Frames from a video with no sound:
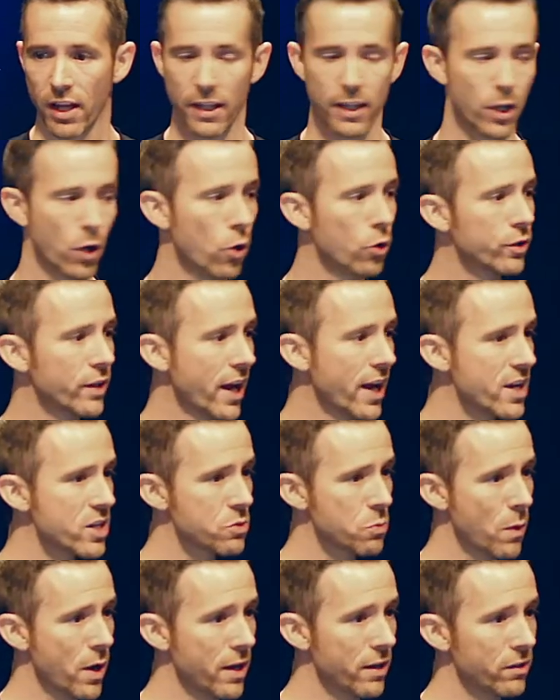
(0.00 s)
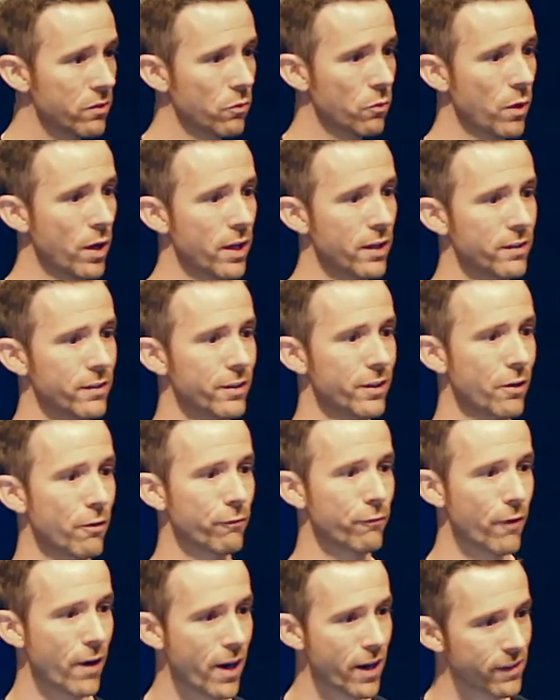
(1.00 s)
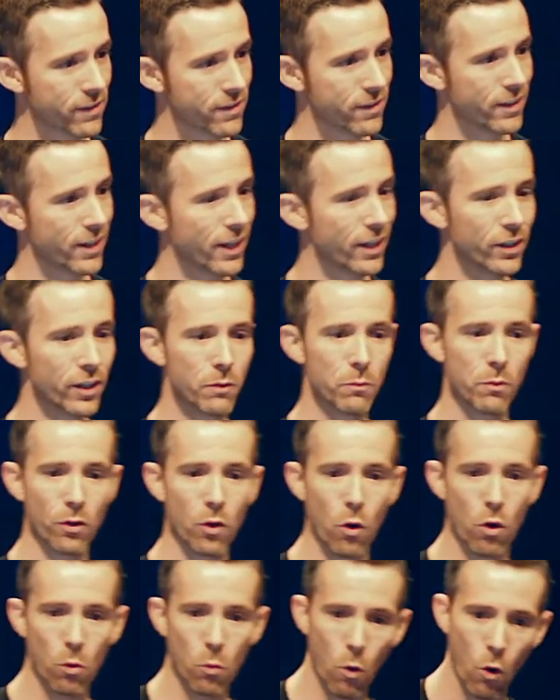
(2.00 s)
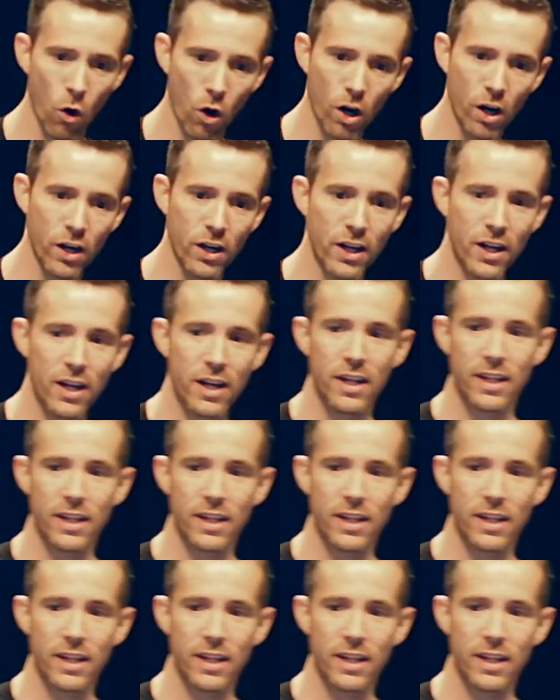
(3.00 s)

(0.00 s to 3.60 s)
In the old days when you know, France and England would go to war,